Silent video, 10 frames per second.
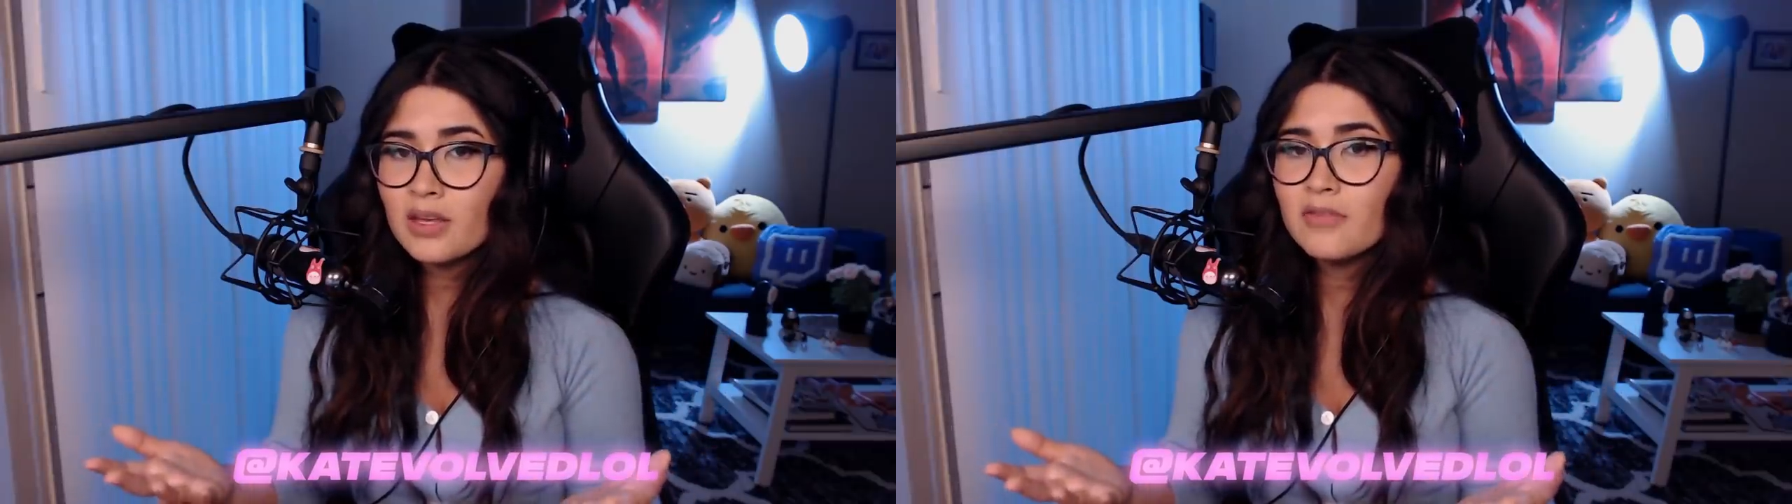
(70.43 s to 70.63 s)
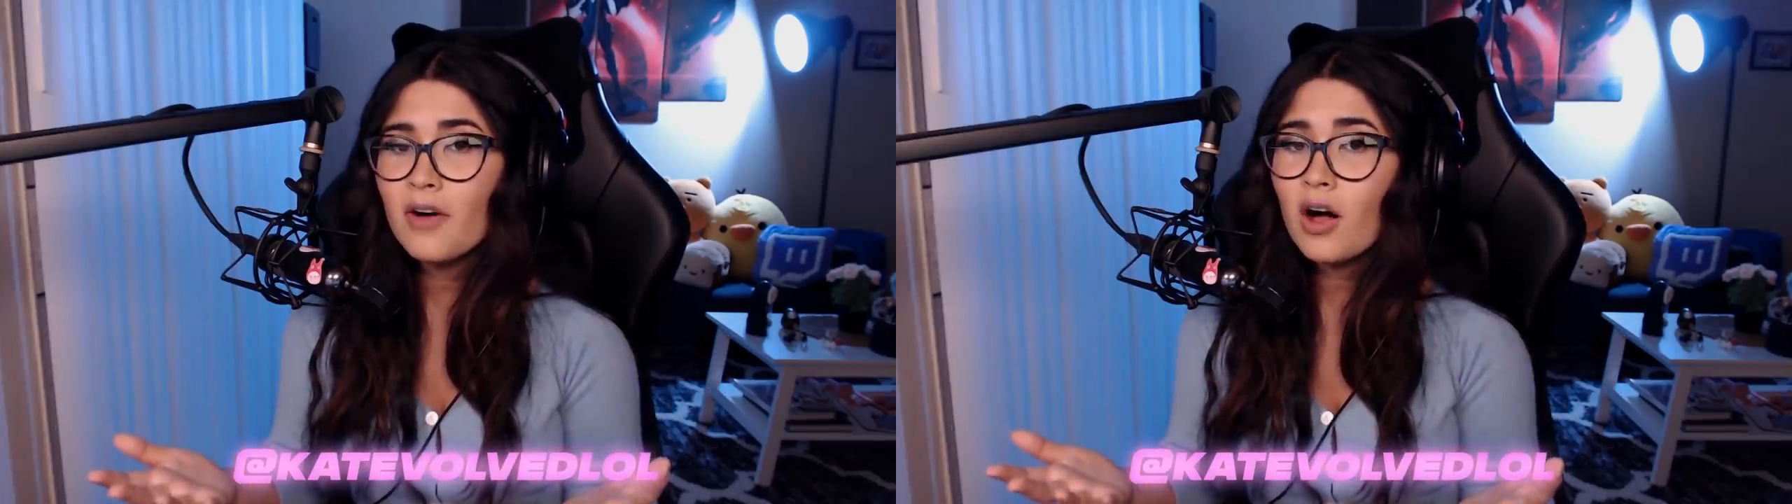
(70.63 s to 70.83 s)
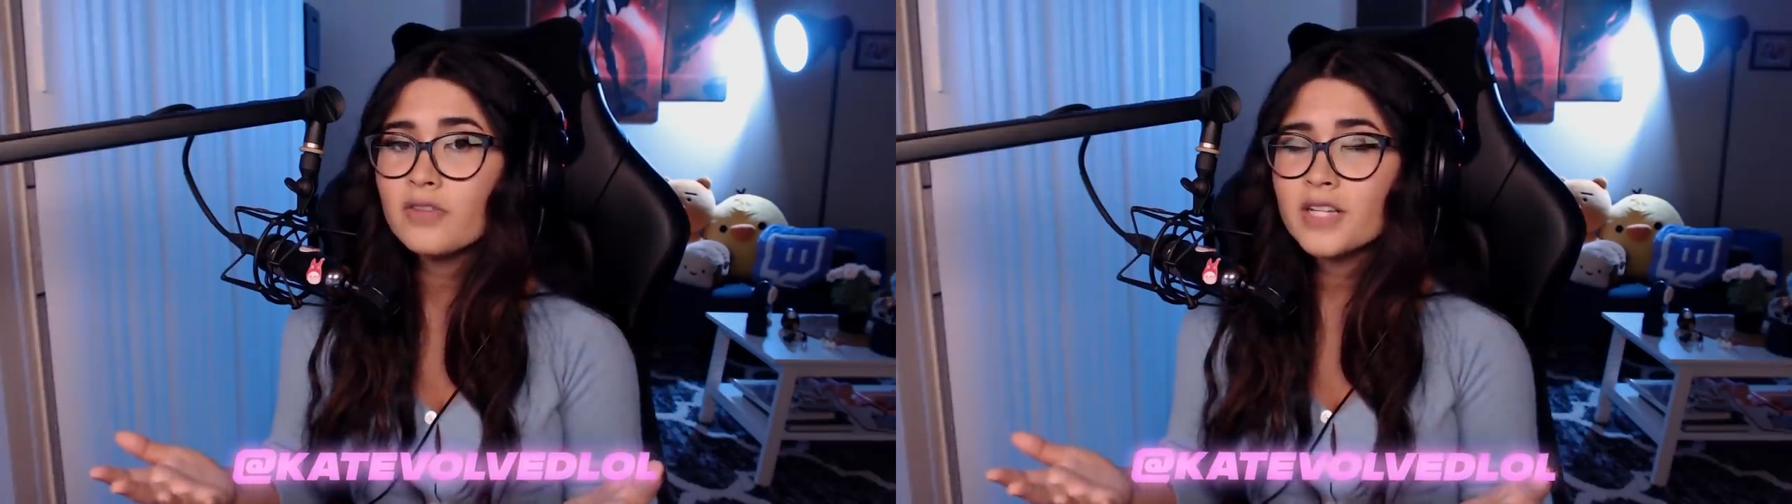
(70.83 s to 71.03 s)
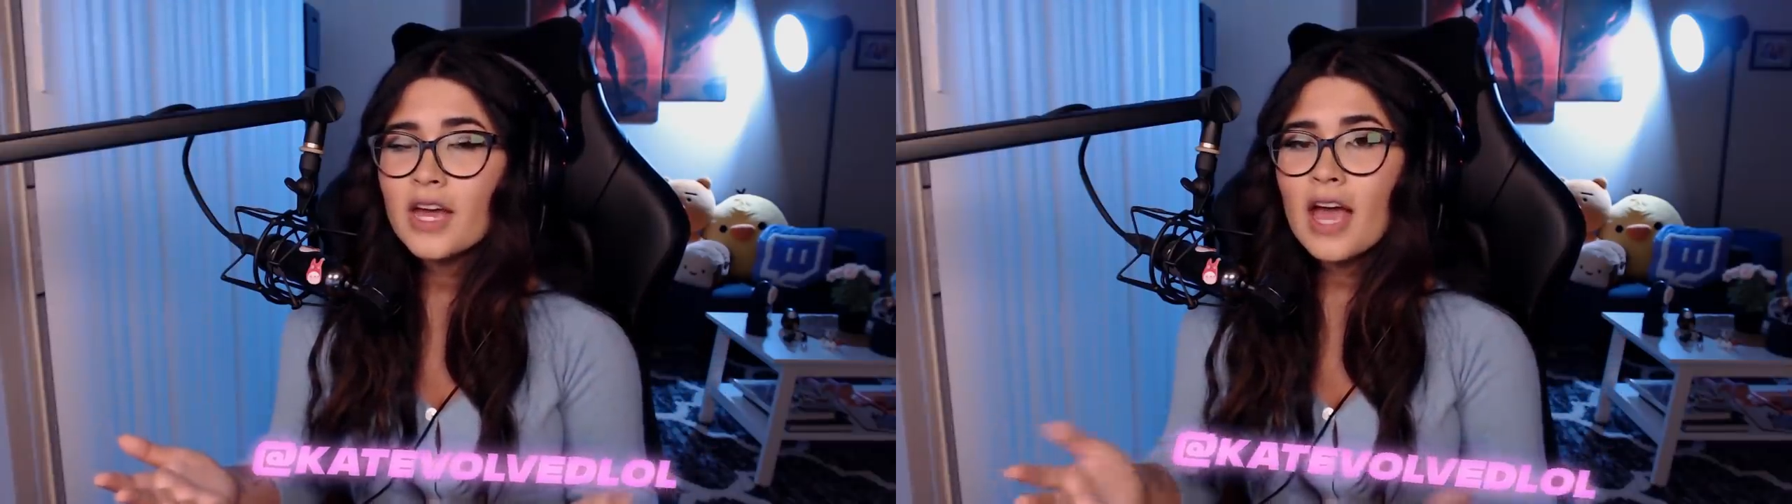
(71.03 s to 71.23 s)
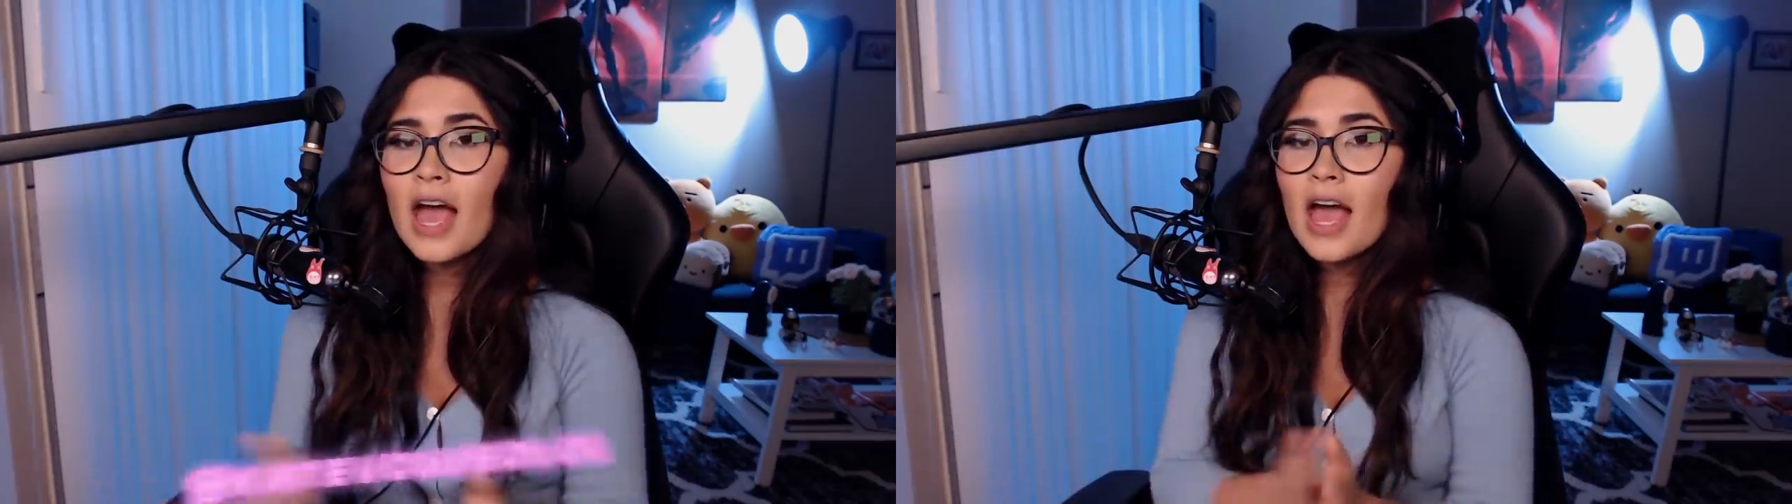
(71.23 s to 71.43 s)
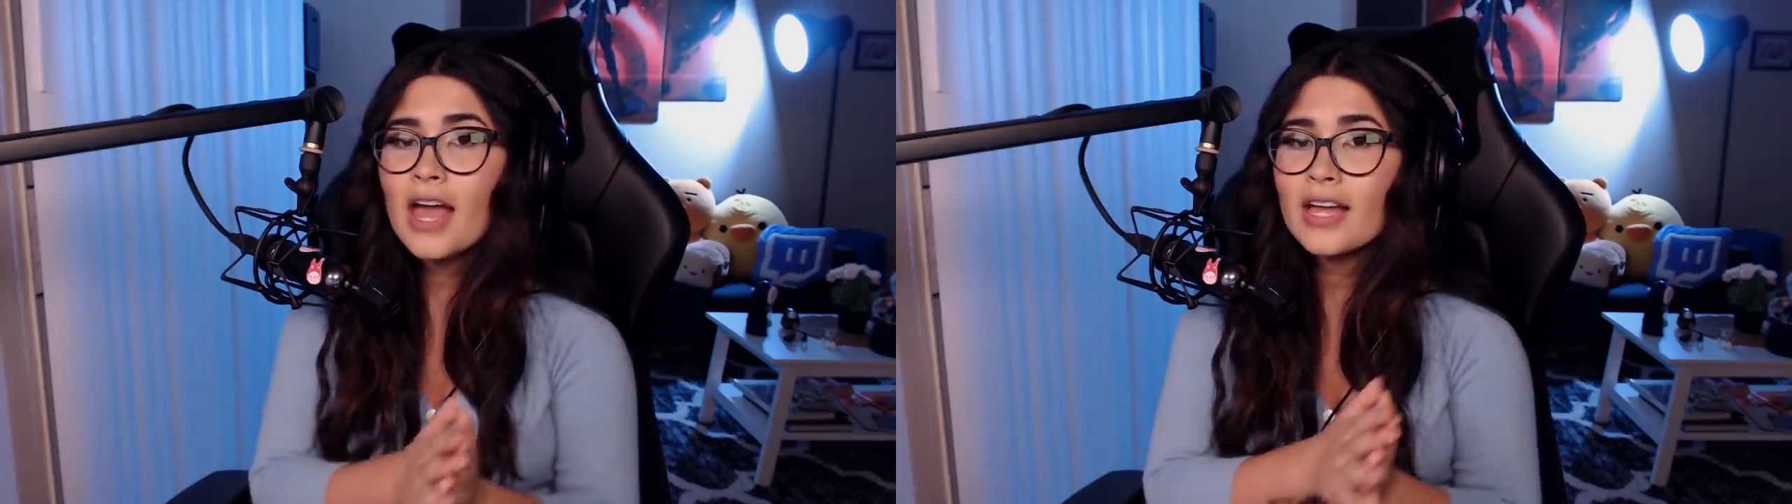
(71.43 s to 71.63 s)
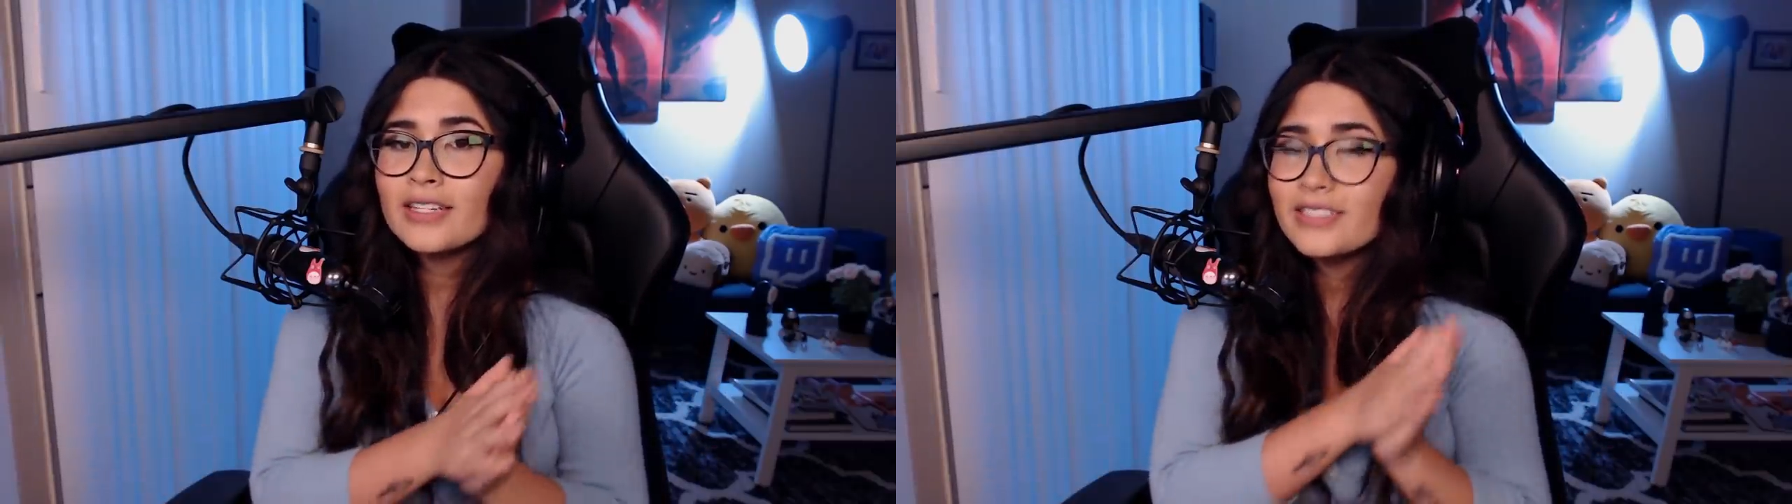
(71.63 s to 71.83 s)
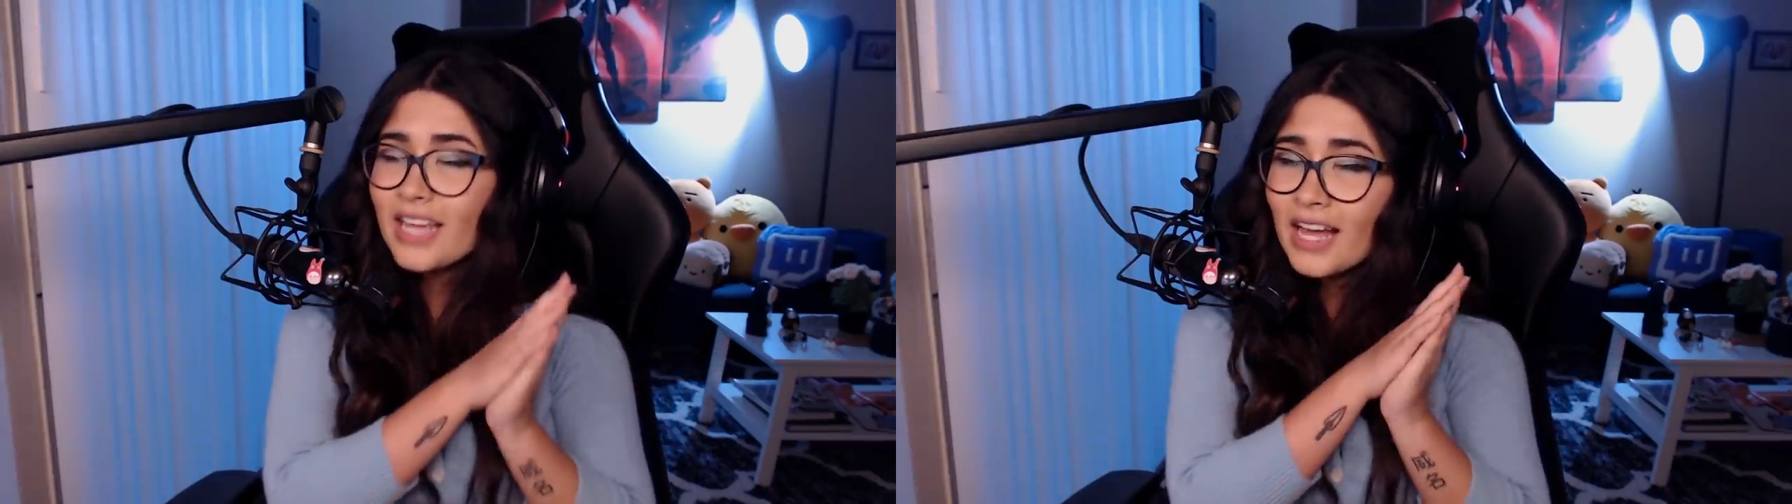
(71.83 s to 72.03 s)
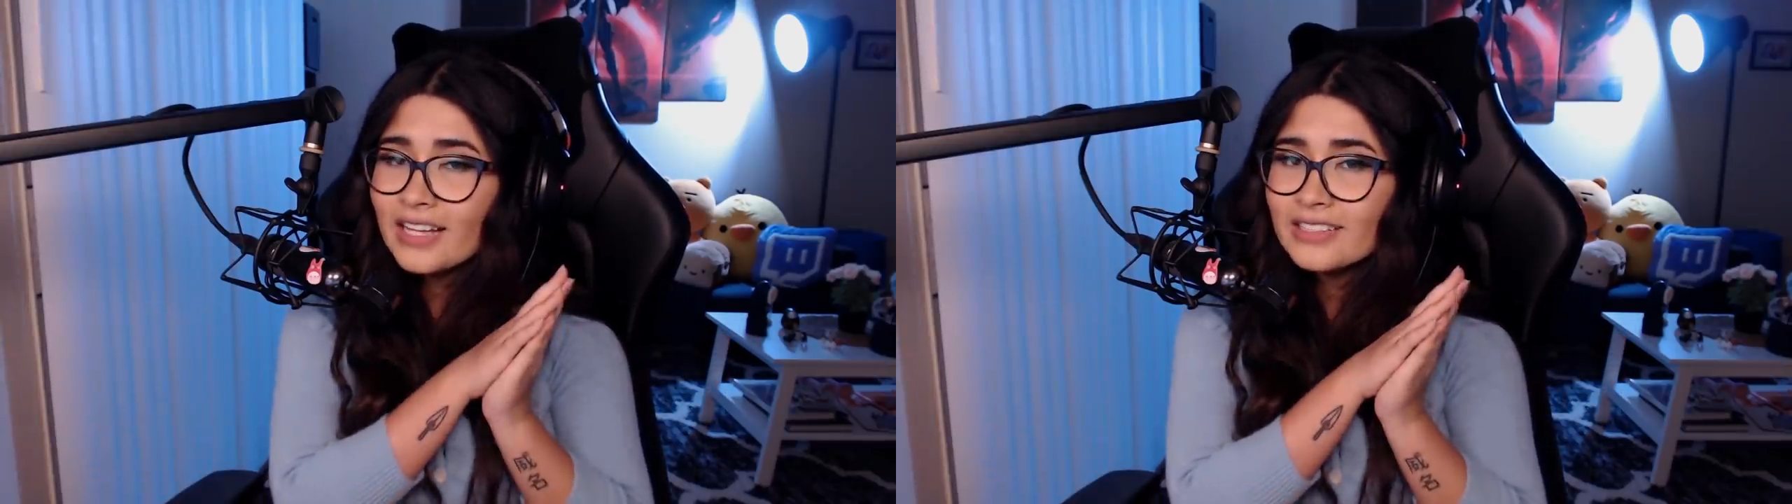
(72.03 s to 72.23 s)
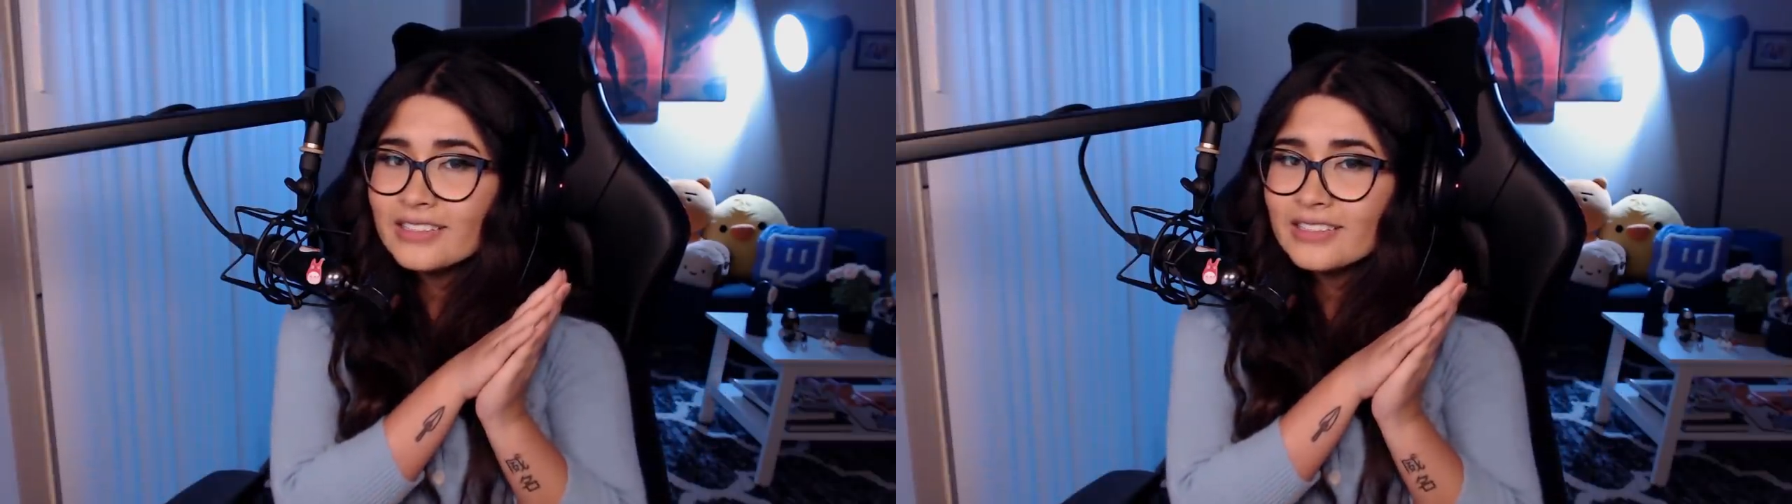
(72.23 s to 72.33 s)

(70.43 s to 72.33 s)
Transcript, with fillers: Evolved, and yeah,